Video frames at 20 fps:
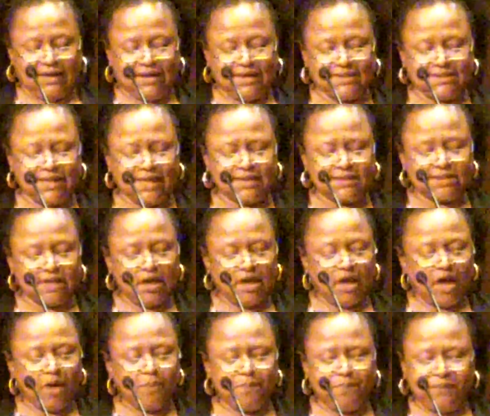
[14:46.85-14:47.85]
He says,
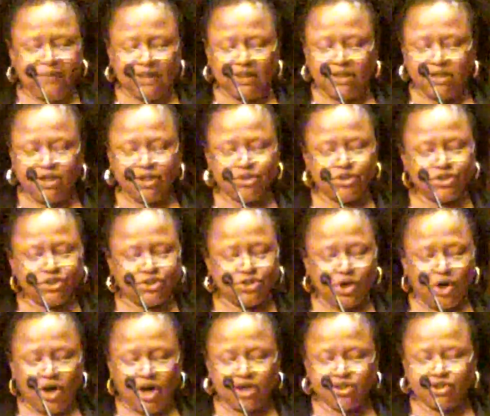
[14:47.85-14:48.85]
1 billion
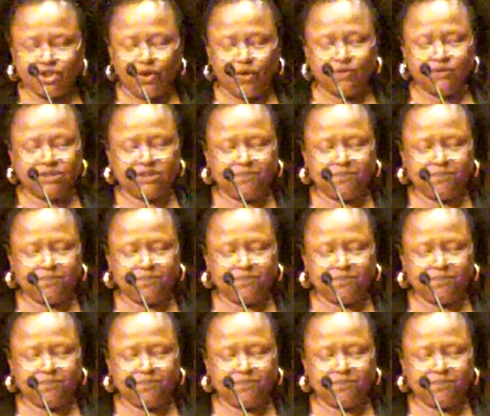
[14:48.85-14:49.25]
stars go